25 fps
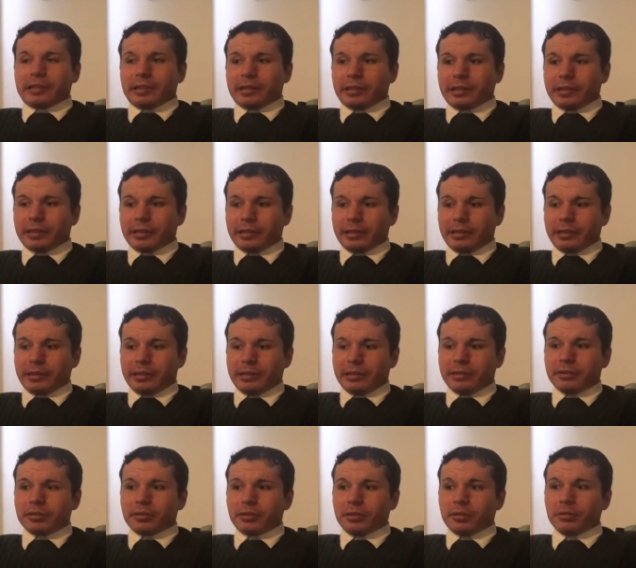
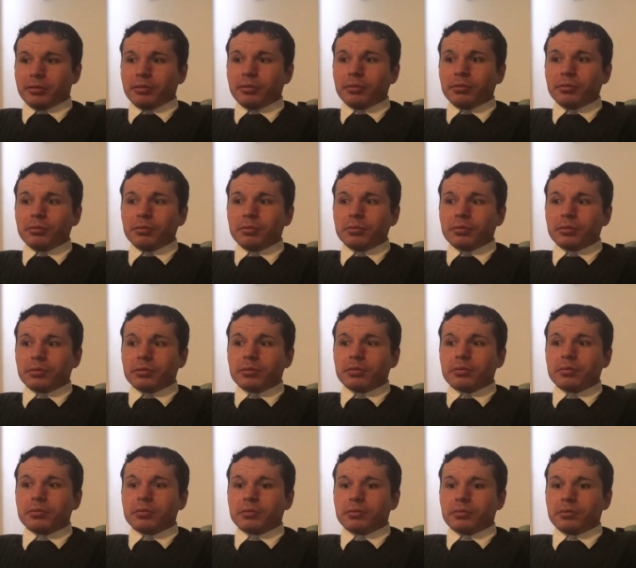and
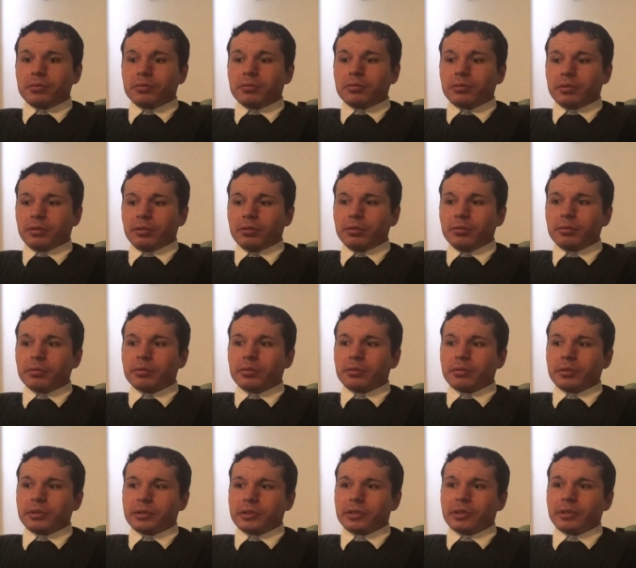oh
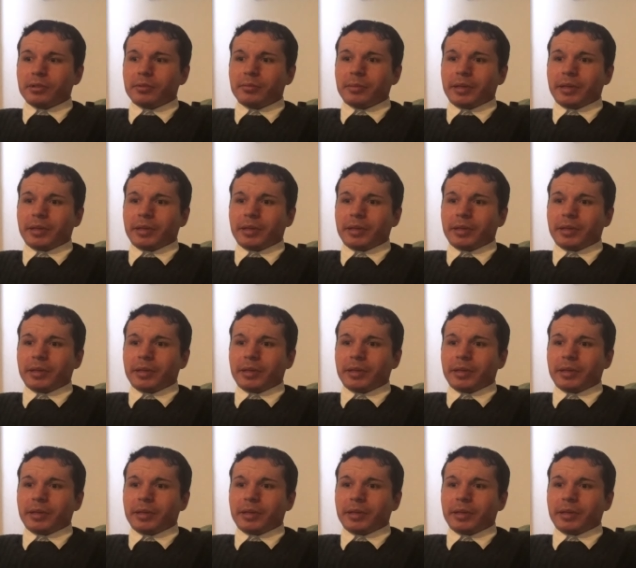goodness,